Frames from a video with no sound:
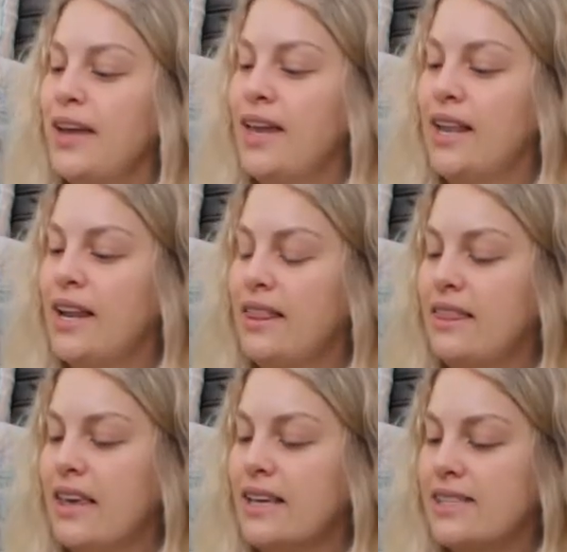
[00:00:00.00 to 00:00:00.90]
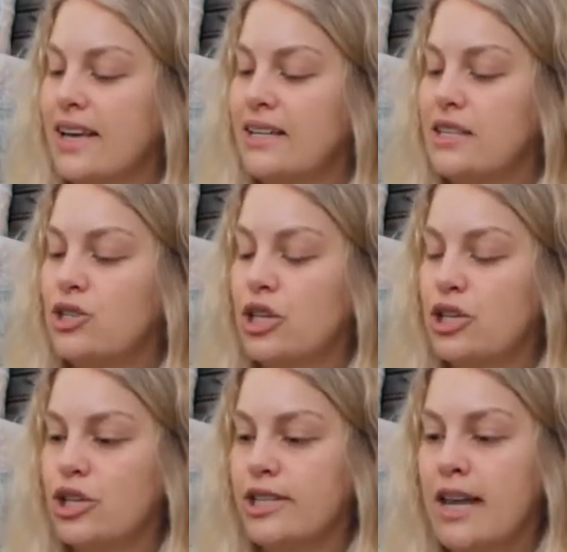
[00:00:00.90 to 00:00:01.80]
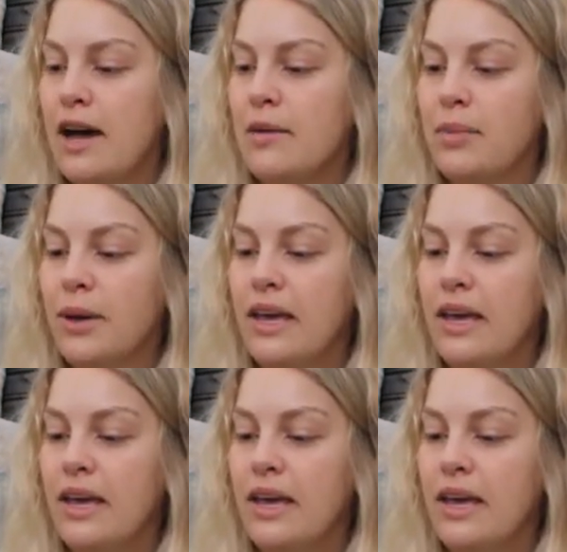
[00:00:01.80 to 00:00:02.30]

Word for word: in the scent Ginger Snap.